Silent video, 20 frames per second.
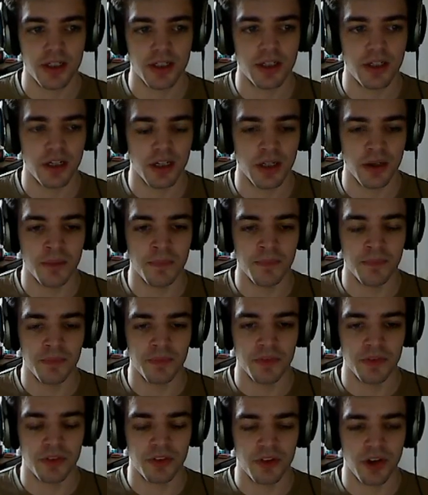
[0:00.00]

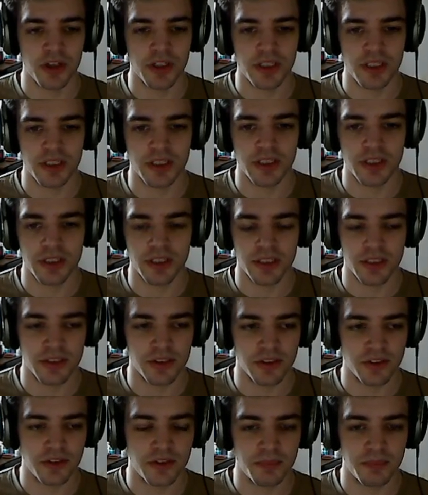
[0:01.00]
Dying
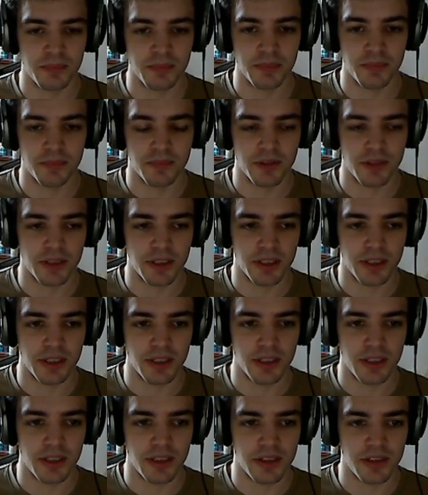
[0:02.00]
is
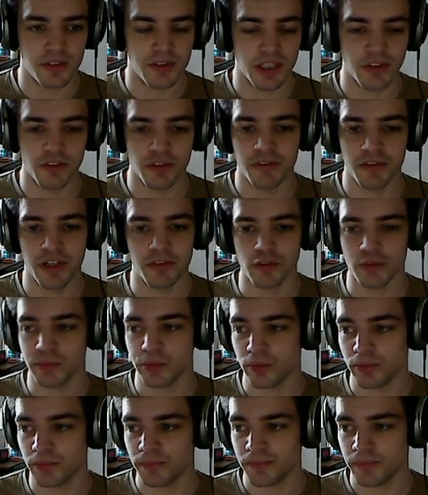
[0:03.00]
never
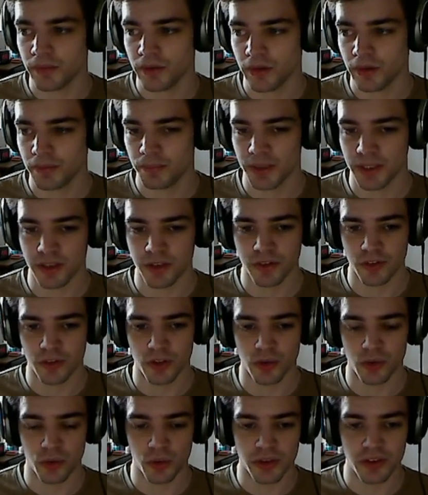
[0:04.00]
favourable because you
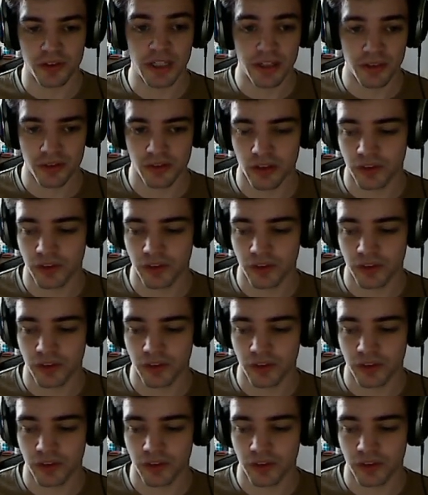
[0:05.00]
can always get yourself an